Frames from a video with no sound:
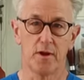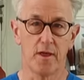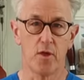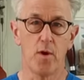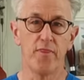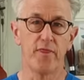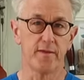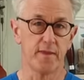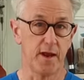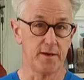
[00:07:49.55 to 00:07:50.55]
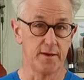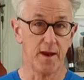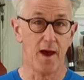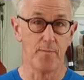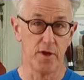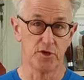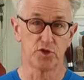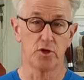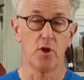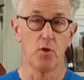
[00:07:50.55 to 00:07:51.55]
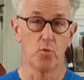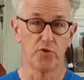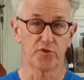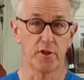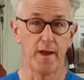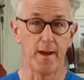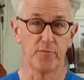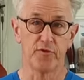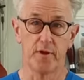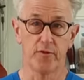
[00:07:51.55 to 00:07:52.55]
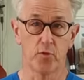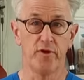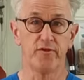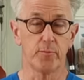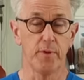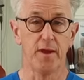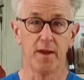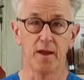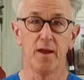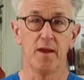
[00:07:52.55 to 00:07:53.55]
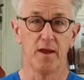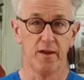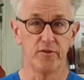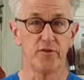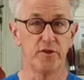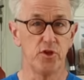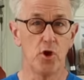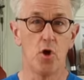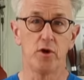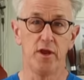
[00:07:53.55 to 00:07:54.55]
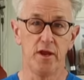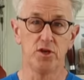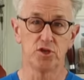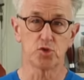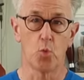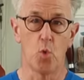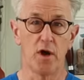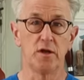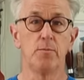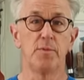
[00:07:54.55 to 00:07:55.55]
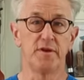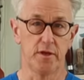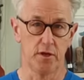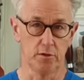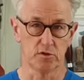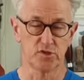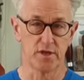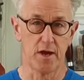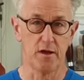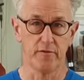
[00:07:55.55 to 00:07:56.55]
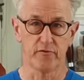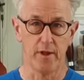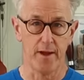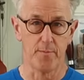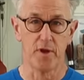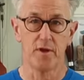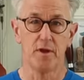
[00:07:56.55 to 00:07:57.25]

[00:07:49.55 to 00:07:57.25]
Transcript: Now the one thing that I did not mention was clamps. And the reason being is that you don't need just one particular style of clamp.